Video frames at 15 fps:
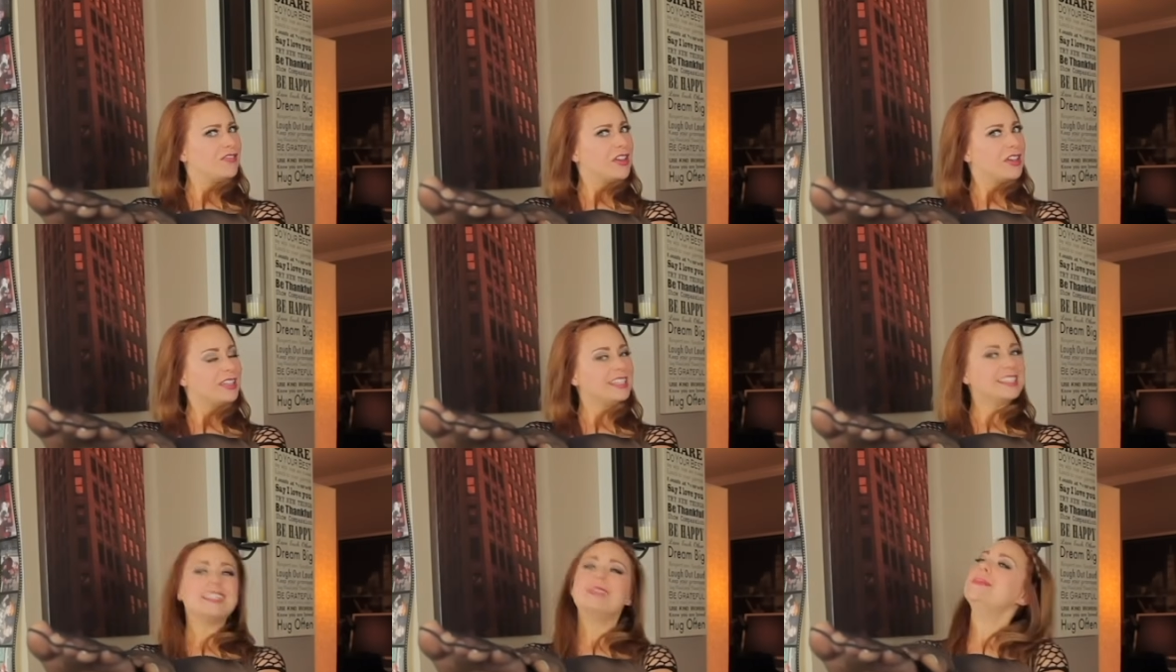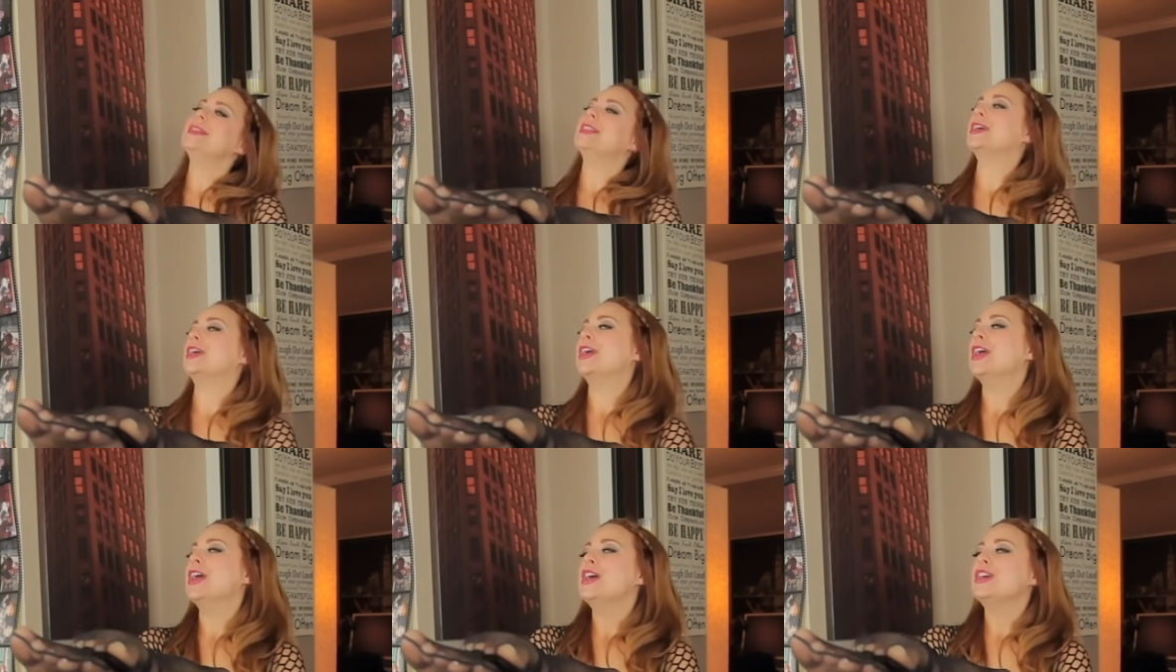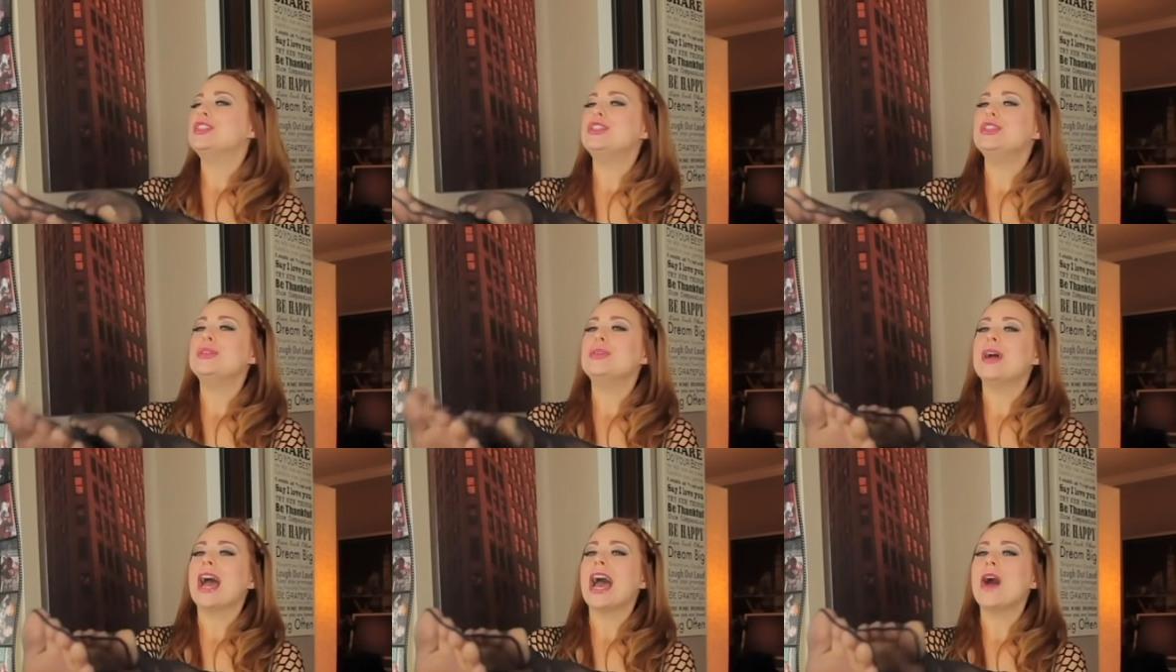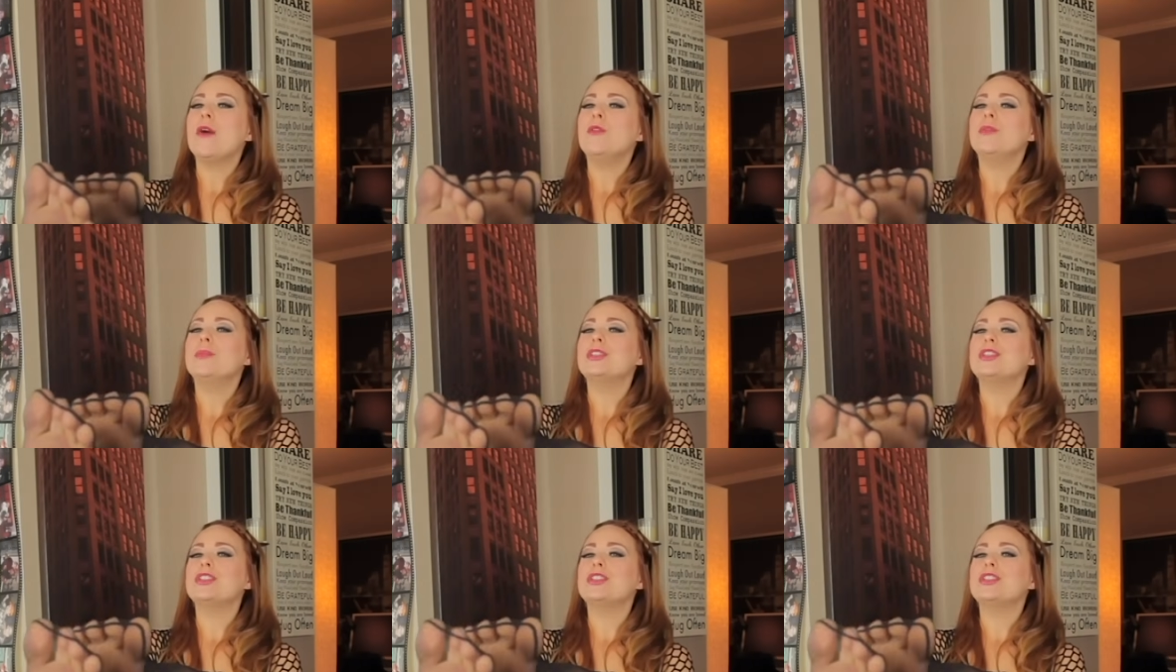fairly similar to how a woman